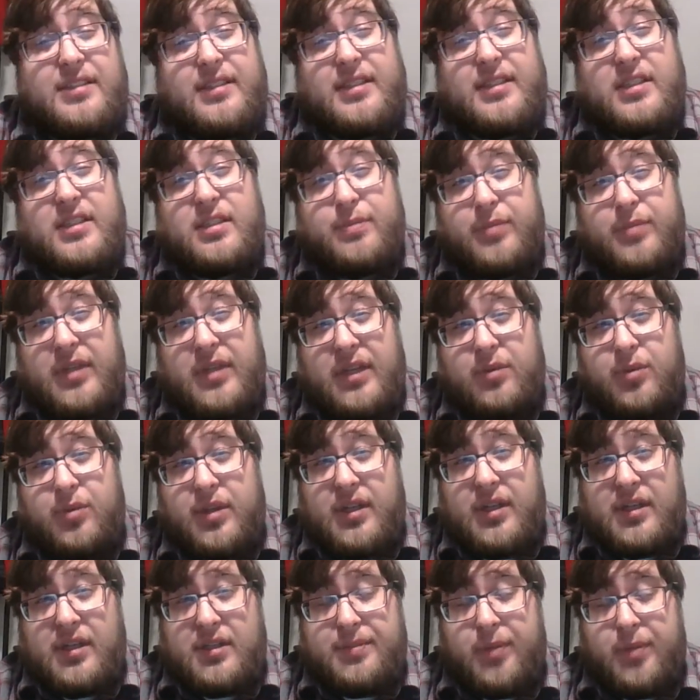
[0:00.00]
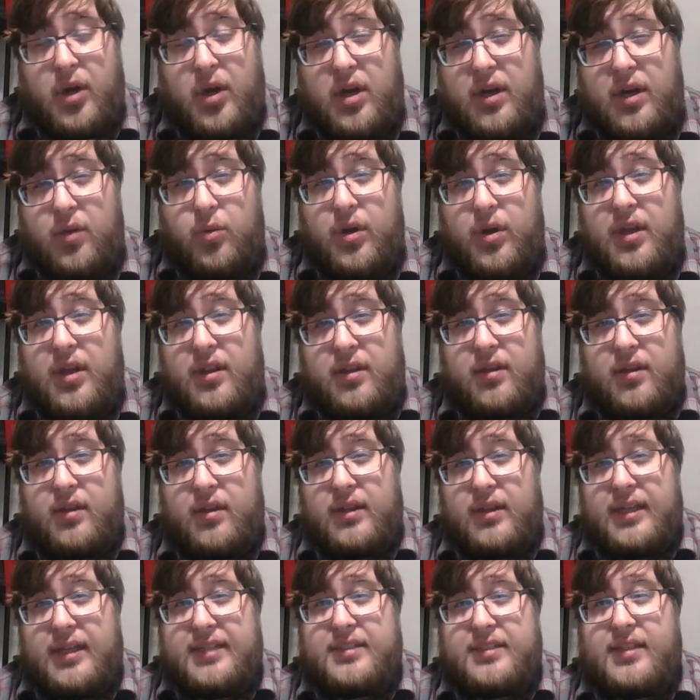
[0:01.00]
a split within his party. One of the
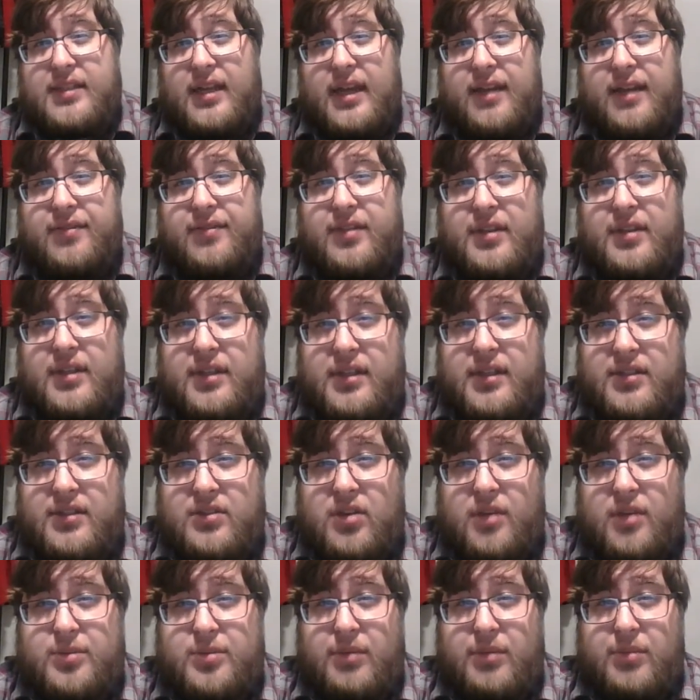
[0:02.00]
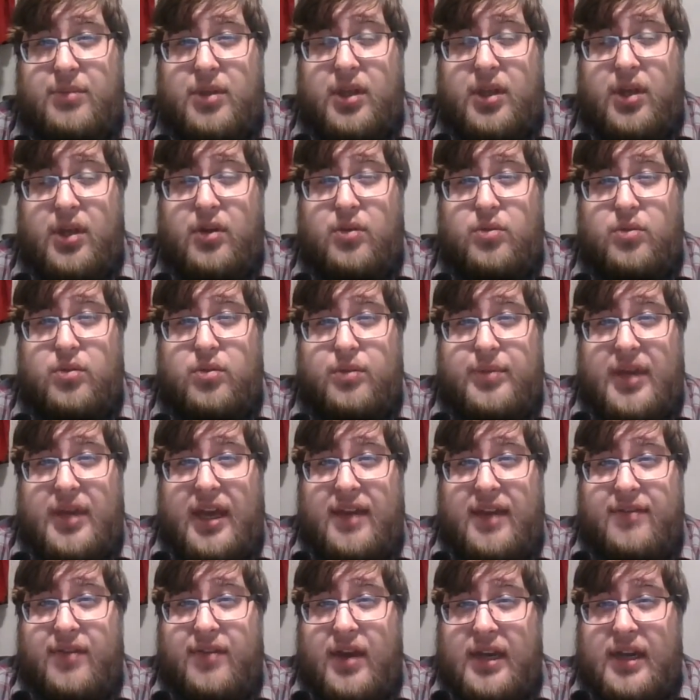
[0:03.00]
links I'll have in the description below will be
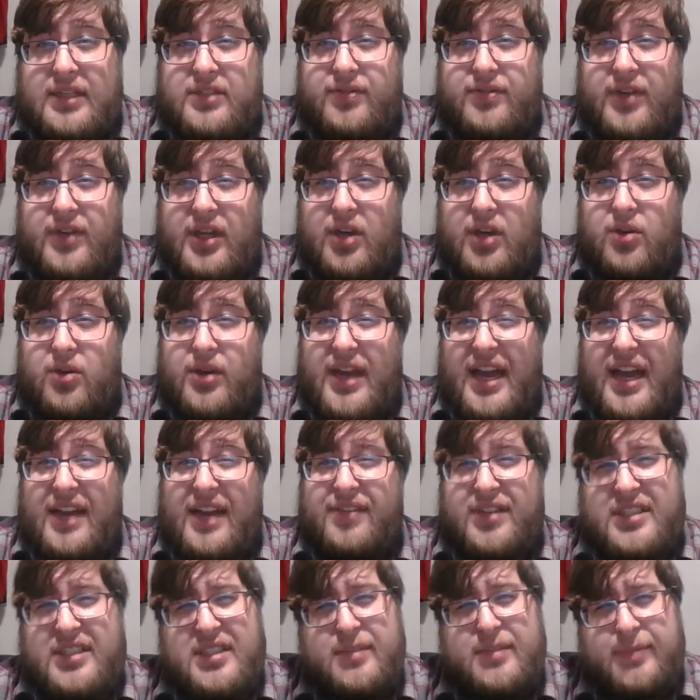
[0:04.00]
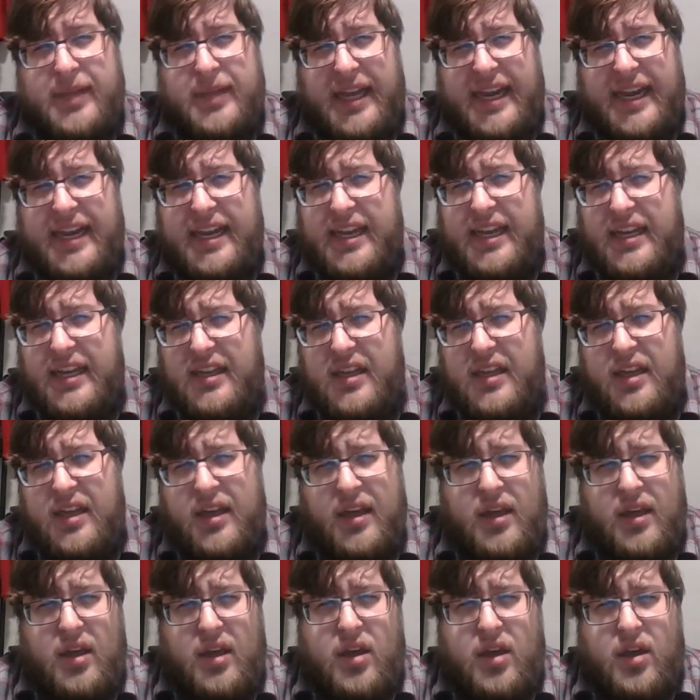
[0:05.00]
a Vox video kind of explaining
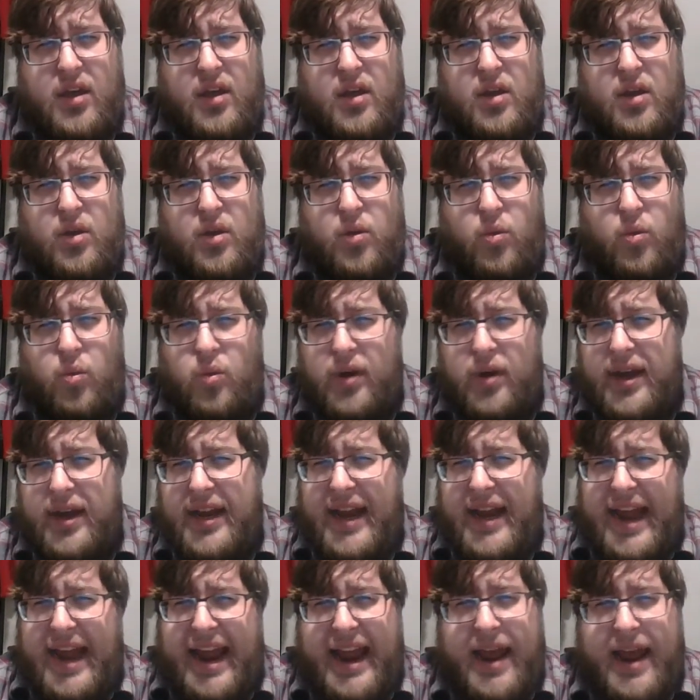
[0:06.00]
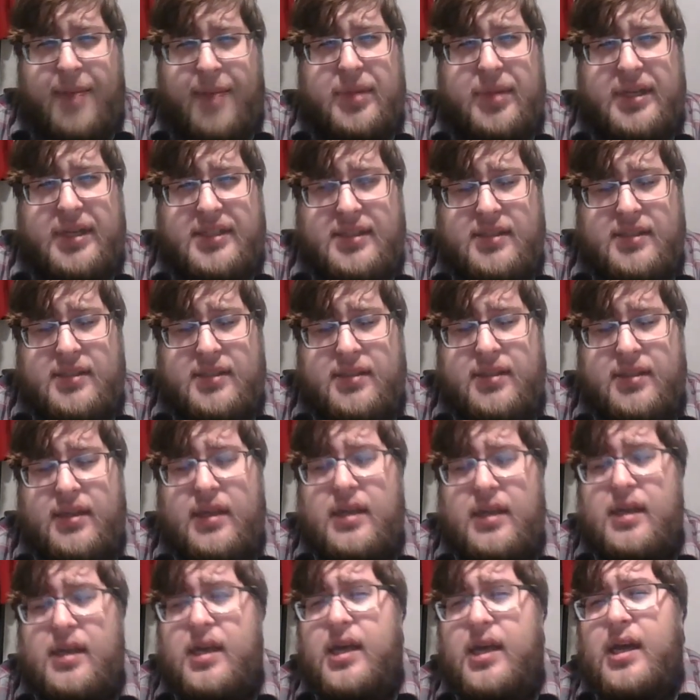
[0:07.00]
what happened.
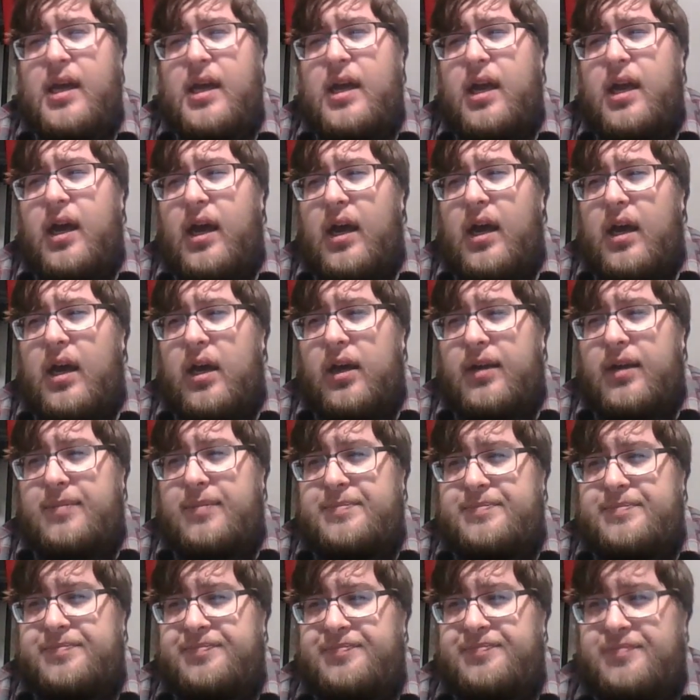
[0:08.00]
Um,